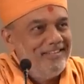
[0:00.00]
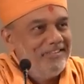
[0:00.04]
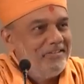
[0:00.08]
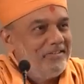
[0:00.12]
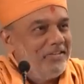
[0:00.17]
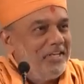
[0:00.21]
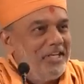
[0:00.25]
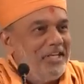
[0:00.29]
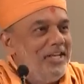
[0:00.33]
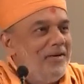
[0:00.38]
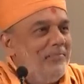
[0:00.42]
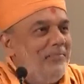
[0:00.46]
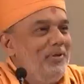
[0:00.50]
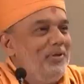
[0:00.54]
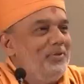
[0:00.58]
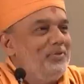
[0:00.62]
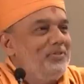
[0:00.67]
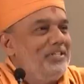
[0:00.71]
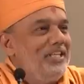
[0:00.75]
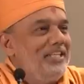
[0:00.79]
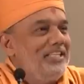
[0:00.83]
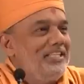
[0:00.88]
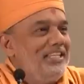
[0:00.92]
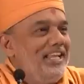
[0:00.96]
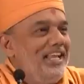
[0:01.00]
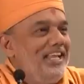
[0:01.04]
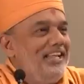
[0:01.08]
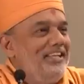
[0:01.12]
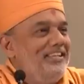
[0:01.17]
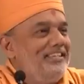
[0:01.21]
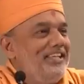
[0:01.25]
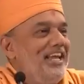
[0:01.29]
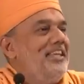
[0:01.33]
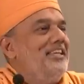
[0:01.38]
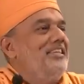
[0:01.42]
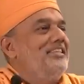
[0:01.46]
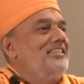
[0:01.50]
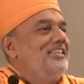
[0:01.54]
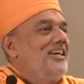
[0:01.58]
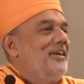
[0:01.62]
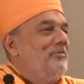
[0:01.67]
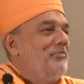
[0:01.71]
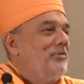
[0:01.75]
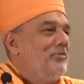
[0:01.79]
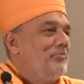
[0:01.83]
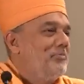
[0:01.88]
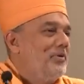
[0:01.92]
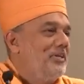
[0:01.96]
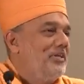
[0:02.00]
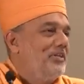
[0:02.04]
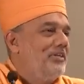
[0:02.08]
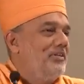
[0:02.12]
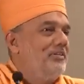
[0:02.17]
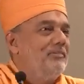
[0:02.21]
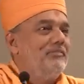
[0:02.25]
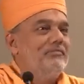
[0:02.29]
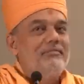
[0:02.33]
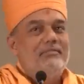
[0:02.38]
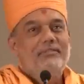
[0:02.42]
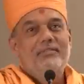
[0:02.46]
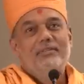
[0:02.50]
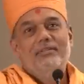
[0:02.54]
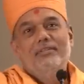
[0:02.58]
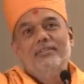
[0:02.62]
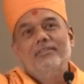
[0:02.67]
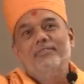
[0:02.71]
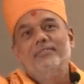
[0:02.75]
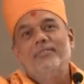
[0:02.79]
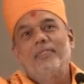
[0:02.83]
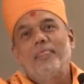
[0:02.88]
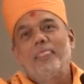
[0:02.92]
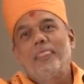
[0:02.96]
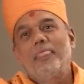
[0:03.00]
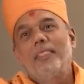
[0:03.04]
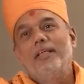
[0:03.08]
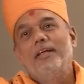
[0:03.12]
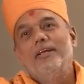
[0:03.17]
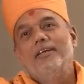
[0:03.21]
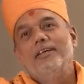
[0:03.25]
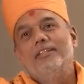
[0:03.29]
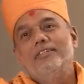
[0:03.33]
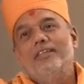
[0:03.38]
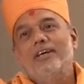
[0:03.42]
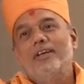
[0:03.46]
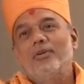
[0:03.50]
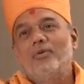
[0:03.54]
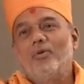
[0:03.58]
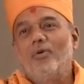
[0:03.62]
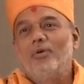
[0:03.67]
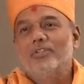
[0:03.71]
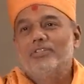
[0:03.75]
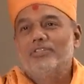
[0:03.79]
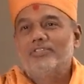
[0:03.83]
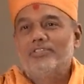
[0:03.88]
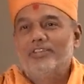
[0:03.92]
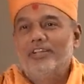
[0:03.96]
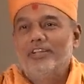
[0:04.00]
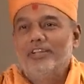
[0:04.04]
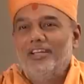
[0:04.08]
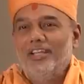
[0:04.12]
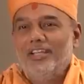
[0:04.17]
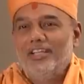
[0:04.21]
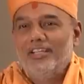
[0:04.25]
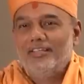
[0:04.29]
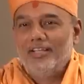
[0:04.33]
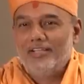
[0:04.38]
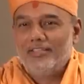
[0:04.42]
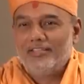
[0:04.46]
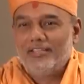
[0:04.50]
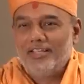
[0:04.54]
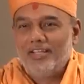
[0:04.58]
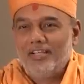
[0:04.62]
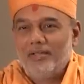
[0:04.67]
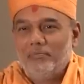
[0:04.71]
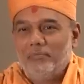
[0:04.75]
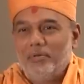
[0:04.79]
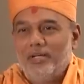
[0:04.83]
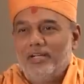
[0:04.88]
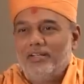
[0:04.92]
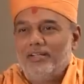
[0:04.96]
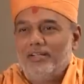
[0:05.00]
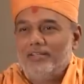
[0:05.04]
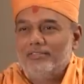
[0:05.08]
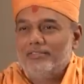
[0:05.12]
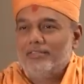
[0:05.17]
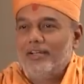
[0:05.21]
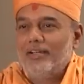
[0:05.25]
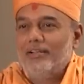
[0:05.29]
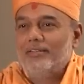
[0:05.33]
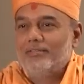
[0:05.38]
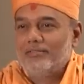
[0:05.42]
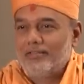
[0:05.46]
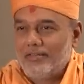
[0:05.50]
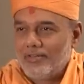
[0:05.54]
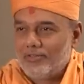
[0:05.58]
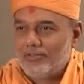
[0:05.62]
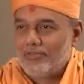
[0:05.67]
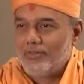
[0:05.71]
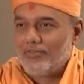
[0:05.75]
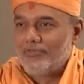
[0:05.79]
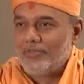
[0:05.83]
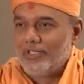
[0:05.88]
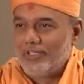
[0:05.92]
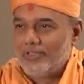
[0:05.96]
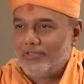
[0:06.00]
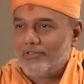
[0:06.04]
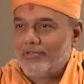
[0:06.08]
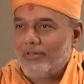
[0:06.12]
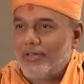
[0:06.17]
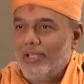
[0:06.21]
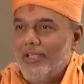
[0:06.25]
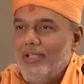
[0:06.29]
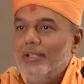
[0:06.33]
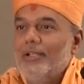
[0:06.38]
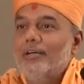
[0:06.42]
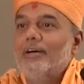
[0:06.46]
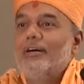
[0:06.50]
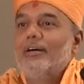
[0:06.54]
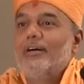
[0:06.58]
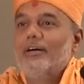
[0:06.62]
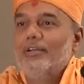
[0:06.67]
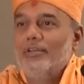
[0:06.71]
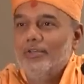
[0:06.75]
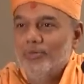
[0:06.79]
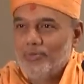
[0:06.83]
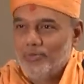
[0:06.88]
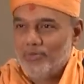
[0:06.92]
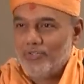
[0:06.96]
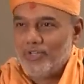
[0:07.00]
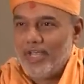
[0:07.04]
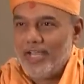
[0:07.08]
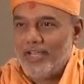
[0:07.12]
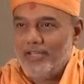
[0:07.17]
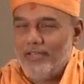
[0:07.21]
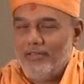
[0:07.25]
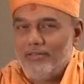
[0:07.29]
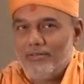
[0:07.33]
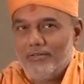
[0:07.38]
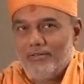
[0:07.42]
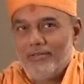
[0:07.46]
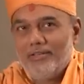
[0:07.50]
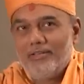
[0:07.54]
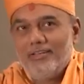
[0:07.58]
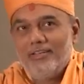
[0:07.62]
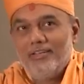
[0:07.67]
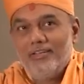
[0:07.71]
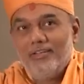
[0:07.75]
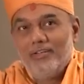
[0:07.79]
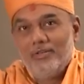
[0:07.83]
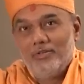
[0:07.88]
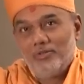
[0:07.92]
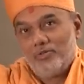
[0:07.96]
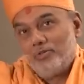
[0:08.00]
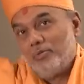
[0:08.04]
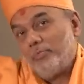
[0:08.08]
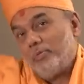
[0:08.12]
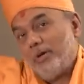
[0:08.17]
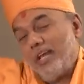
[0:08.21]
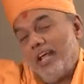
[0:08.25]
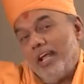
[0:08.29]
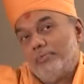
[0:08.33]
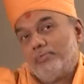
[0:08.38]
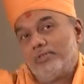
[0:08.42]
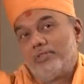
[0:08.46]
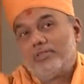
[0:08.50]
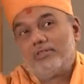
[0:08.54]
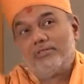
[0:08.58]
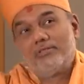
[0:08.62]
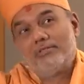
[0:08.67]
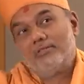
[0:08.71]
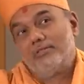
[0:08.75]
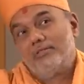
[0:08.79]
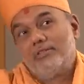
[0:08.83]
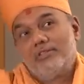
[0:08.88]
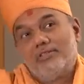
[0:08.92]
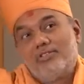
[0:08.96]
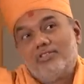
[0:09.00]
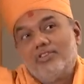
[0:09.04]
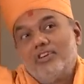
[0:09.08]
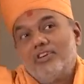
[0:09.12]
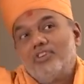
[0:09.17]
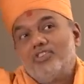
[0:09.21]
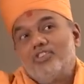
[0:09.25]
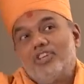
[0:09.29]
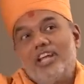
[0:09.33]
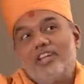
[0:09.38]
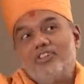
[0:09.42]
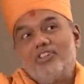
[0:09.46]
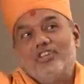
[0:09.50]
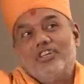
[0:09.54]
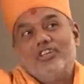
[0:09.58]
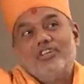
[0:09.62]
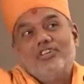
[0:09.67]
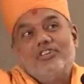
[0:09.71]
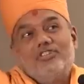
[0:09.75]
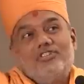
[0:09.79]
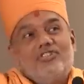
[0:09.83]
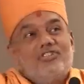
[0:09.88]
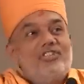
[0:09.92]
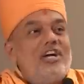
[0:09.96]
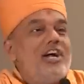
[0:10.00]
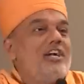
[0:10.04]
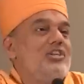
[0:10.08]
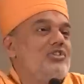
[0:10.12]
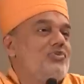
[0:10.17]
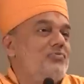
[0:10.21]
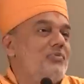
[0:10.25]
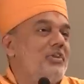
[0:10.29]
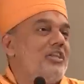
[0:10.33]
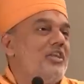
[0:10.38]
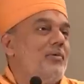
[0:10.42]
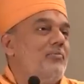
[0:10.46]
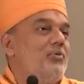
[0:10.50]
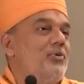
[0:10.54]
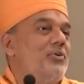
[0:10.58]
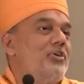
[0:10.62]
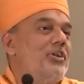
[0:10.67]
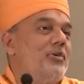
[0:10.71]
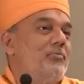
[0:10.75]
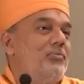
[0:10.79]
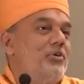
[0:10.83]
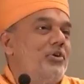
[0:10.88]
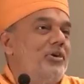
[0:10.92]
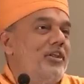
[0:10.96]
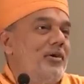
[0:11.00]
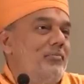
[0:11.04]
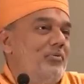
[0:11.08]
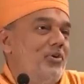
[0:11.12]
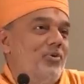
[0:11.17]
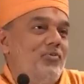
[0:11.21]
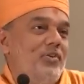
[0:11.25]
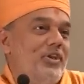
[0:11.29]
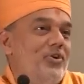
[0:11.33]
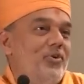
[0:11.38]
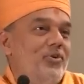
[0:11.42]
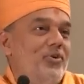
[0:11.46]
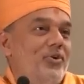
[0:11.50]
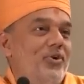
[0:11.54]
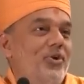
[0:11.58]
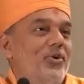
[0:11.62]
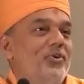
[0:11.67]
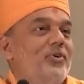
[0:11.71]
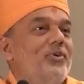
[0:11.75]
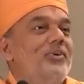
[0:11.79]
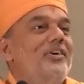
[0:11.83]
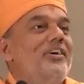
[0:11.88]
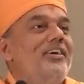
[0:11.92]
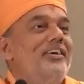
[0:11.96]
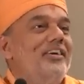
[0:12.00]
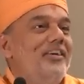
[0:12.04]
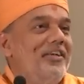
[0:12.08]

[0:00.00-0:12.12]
Three W's they change any time in Britain. They are constantly, they say Britons are in search of these three, new change. So perhaps the search engine starts with www, we don't know.